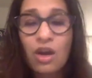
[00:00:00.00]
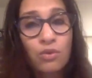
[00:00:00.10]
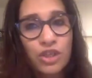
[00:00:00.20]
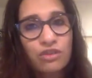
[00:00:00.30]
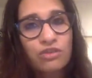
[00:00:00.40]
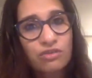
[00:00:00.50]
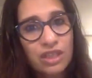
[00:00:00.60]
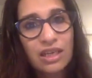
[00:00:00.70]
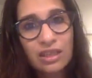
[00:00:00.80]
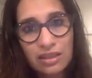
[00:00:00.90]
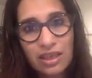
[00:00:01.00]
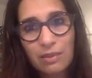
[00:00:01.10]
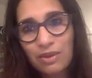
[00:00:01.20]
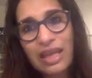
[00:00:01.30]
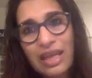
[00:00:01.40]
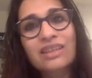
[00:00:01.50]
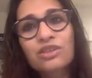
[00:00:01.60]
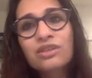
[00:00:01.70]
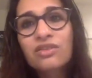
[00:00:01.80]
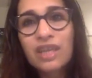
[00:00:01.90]
We should really think about that
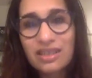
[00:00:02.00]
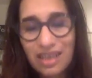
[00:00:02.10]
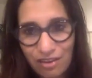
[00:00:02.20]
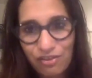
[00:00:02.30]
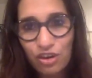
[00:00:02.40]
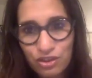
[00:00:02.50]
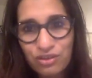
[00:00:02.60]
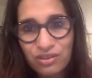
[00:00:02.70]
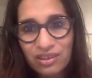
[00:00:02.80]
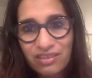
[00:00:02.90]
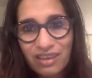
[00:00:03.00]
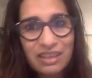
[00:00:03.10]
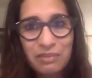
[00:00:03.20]
could create a havoc too, right?